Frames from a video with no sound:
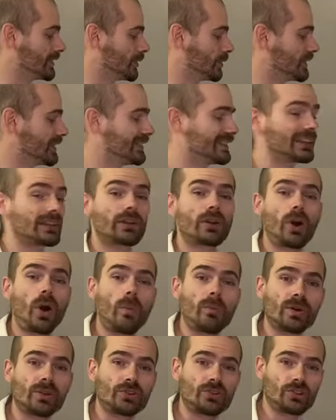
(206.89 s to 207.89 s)
So these are
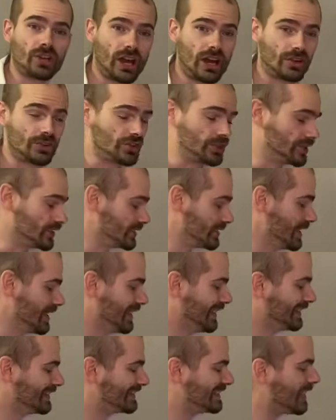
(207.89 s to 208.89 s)
common charges.
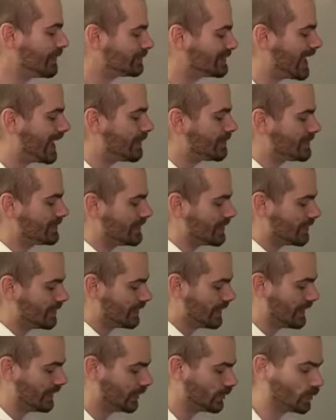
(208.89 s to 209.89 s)
Sometimes
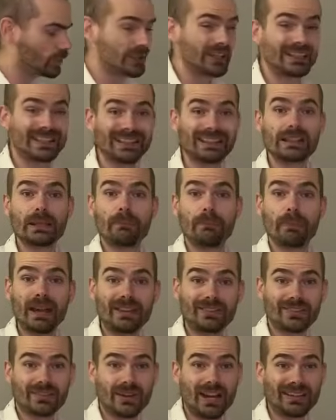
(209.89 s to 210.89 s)
they're included in the
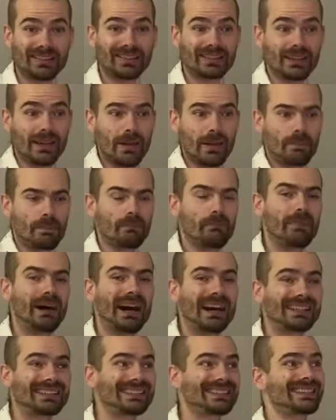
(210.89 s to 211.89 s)
base rent,
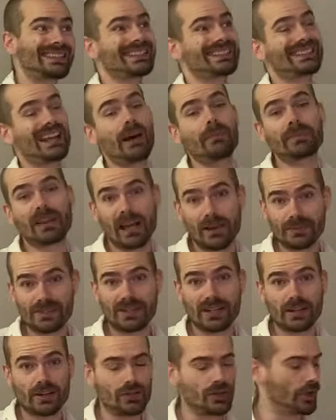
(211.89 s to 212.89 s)
but sometimes
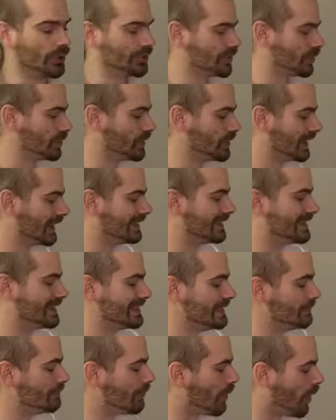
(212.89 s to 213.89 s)
they're not. So you can
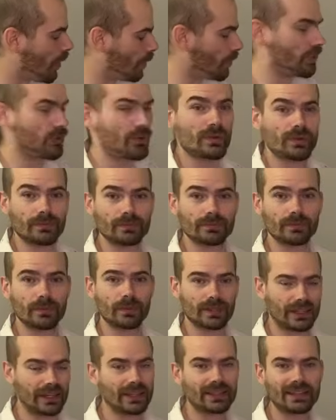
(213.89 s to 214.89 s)
see both.
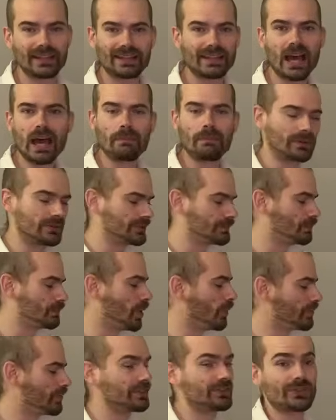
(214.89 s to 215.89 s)
Okay, that happens,
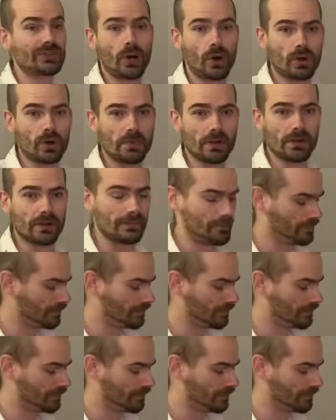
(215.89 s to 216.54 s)
both is normal.